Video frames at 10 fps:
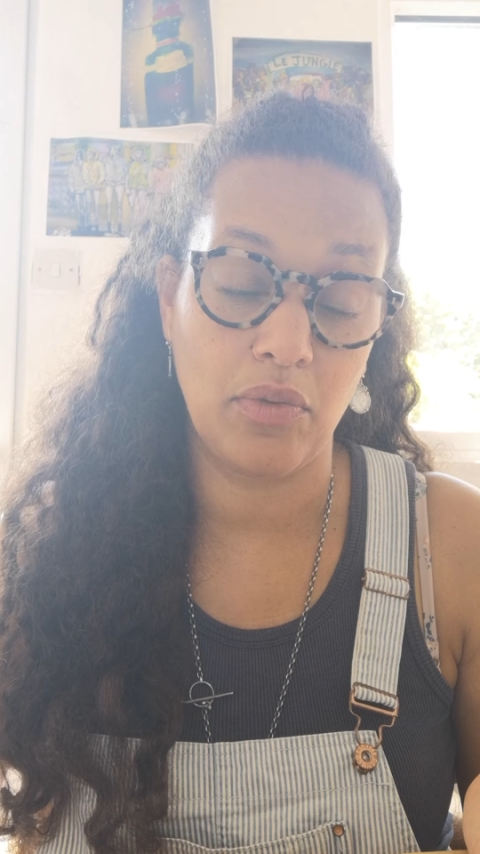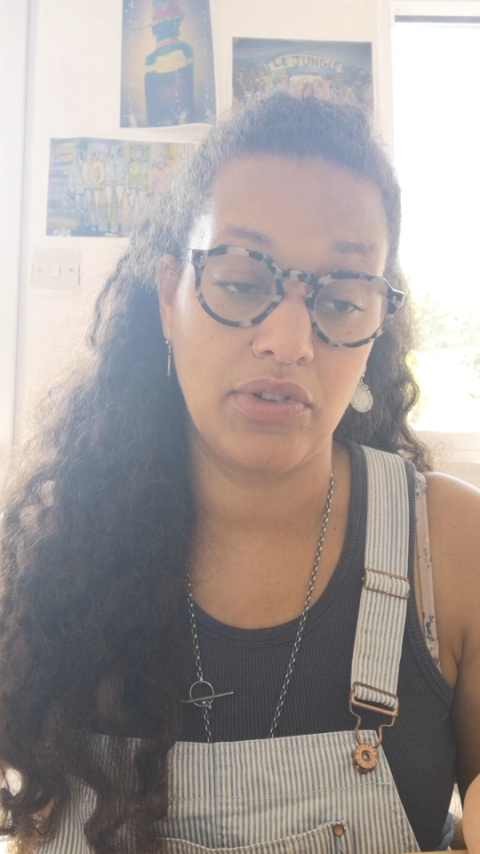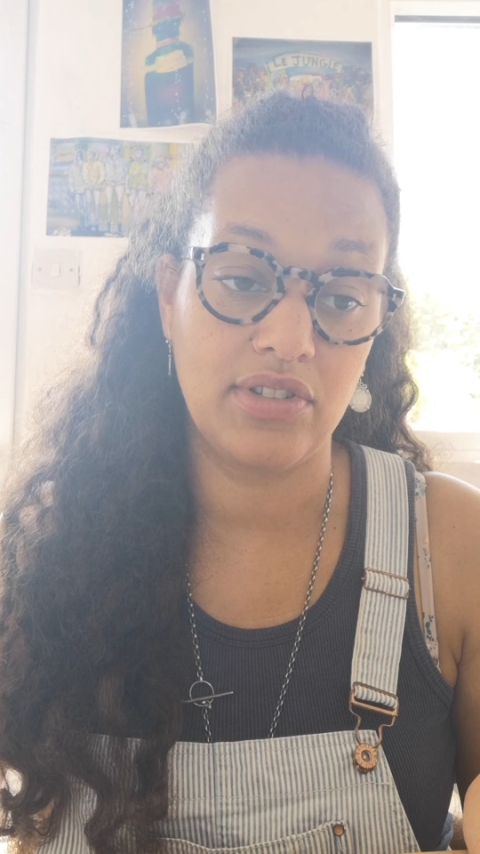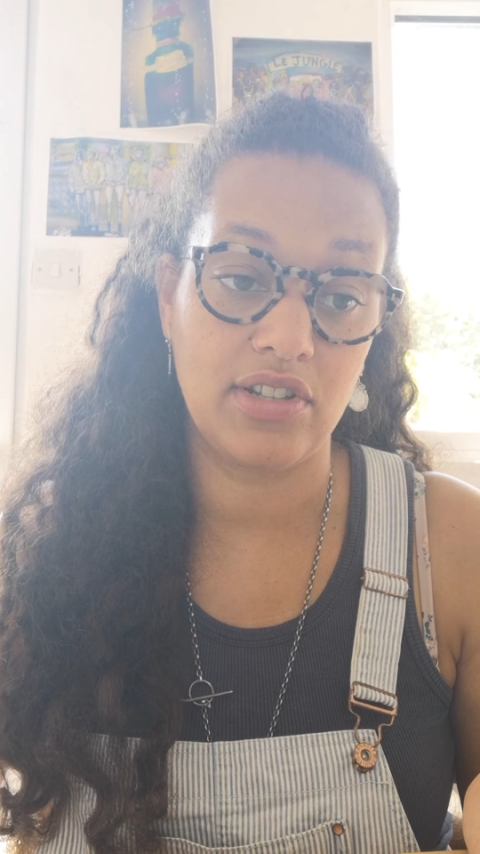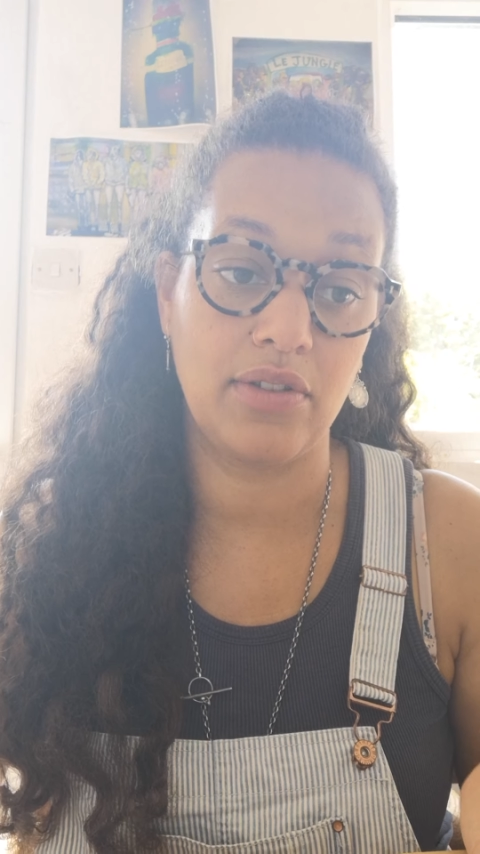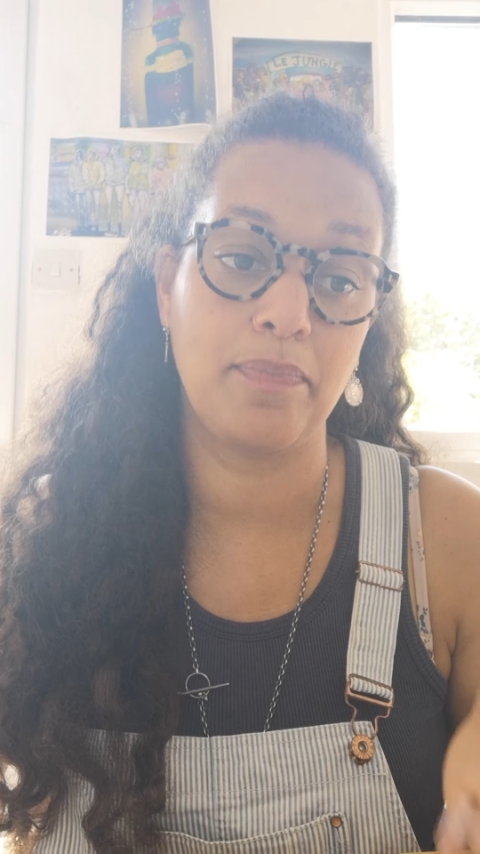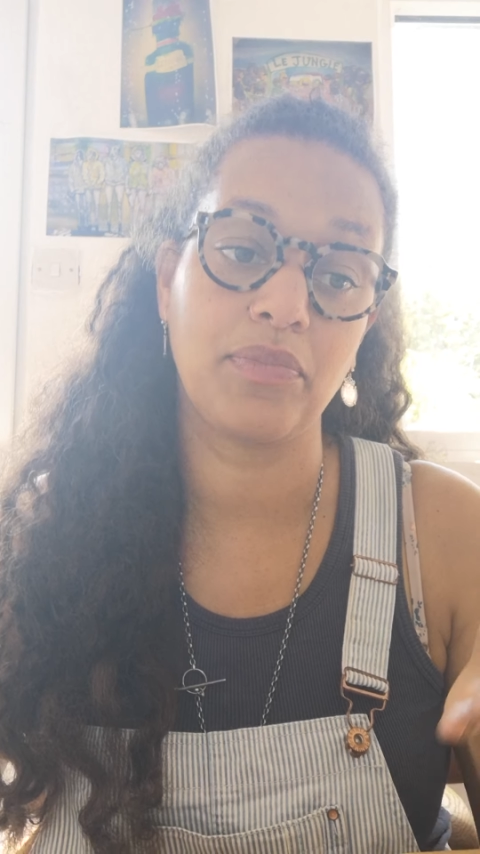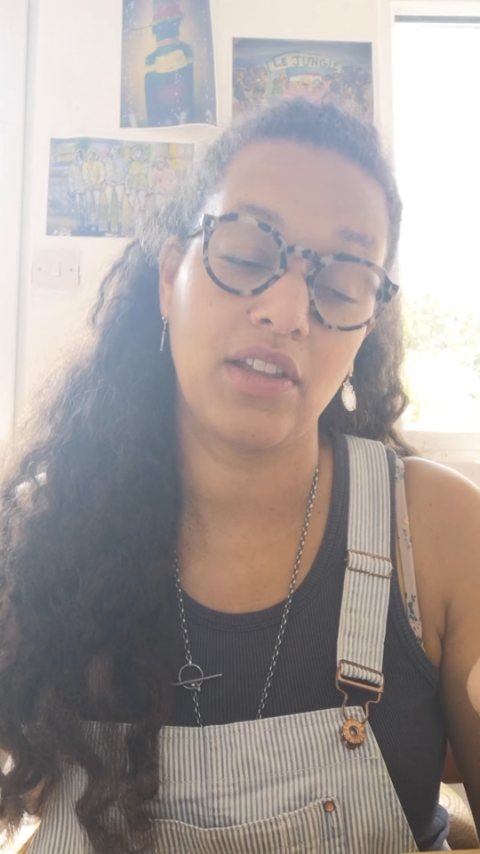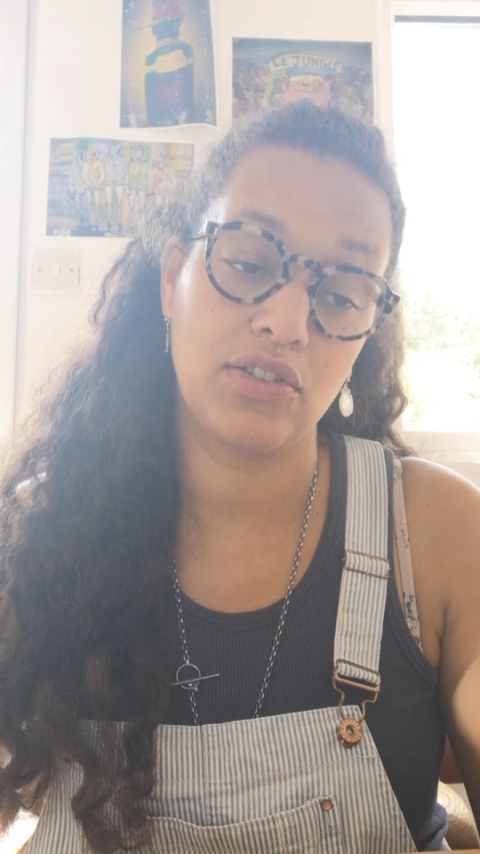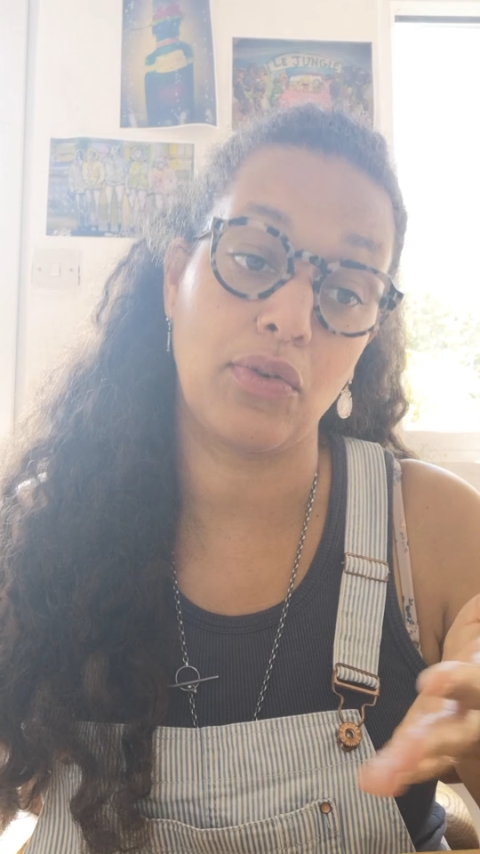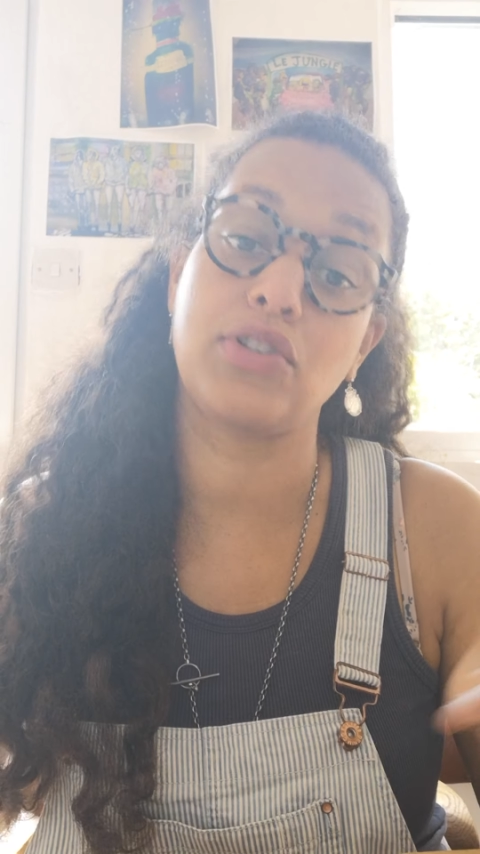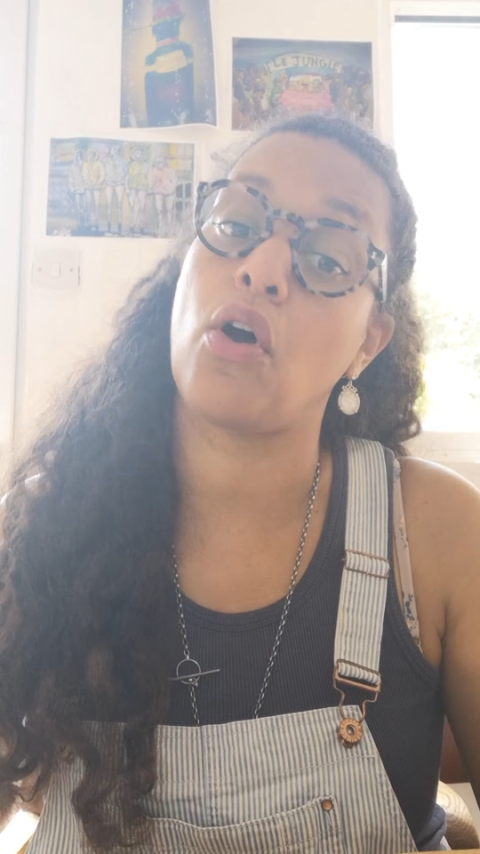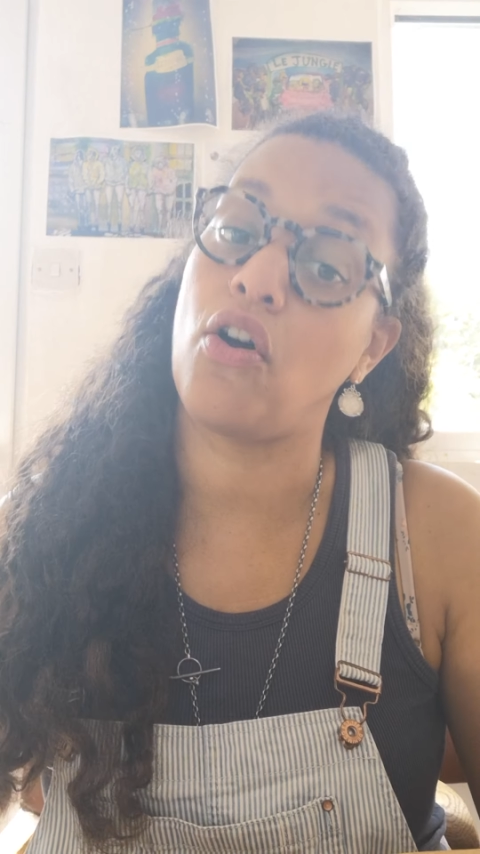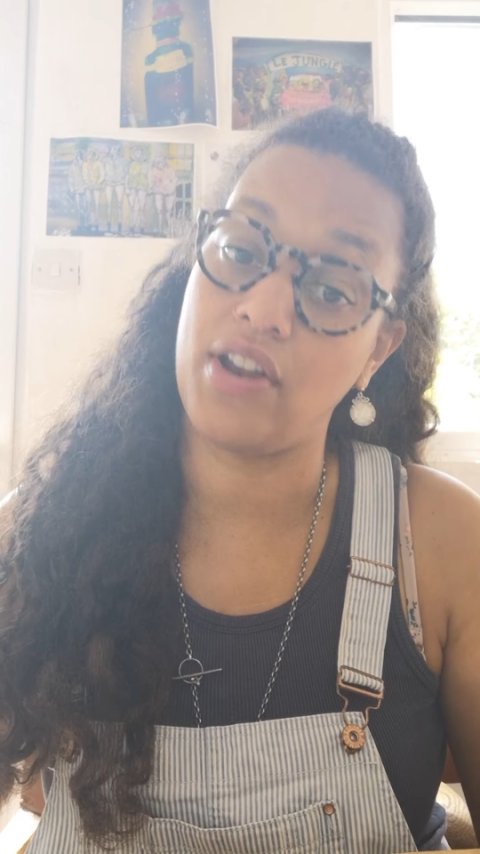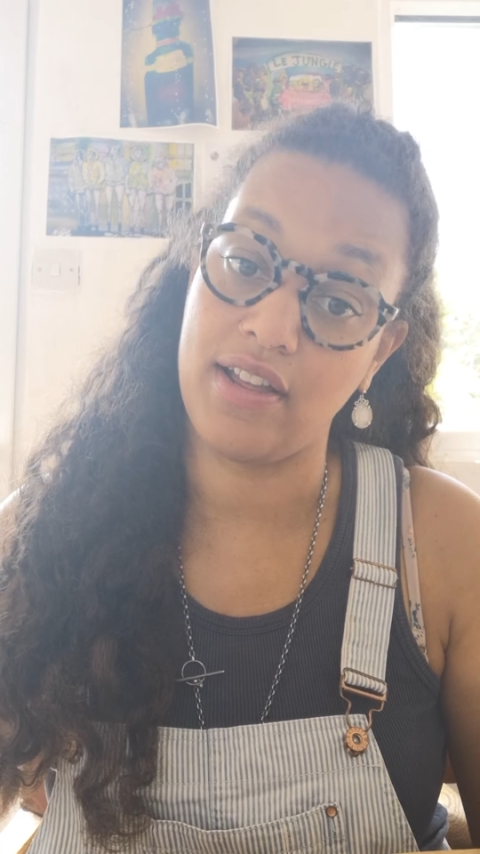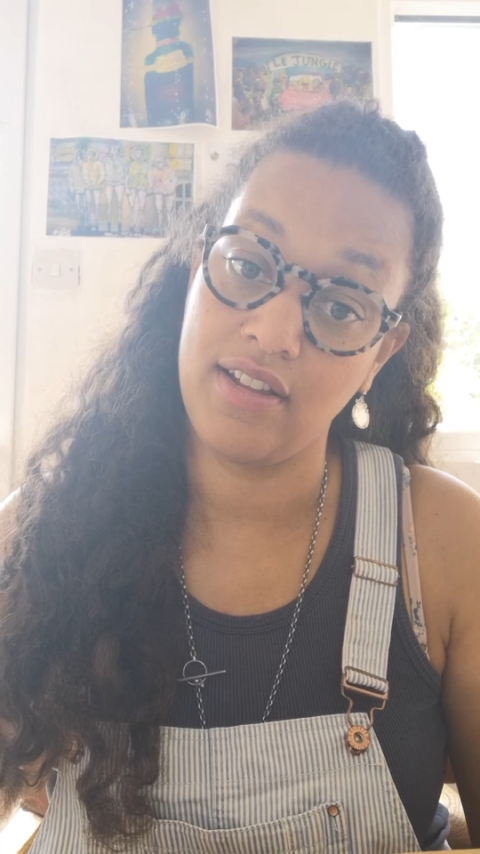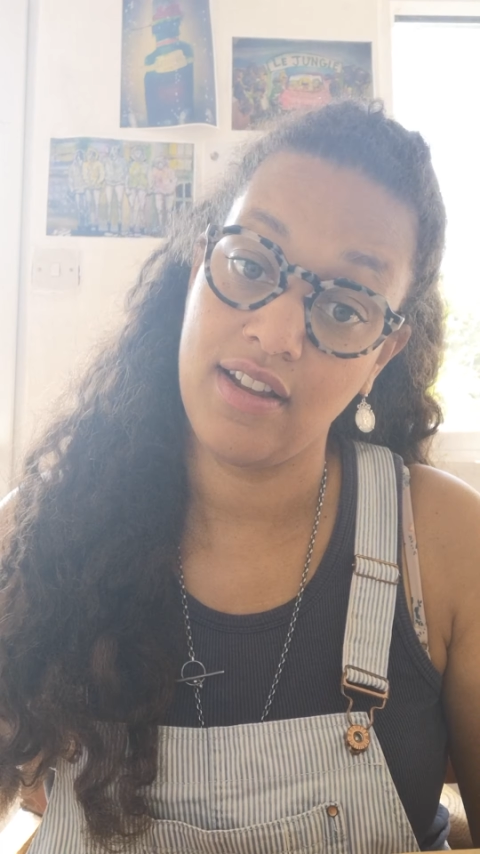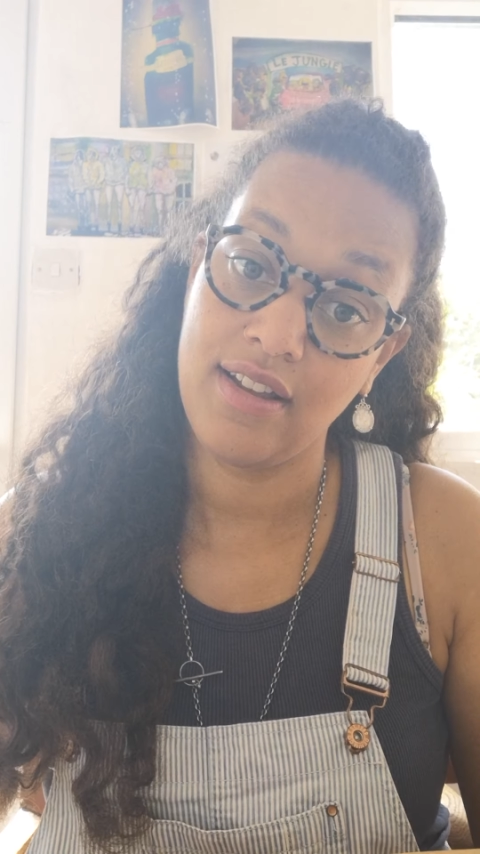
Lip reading: was to, sorry, to honour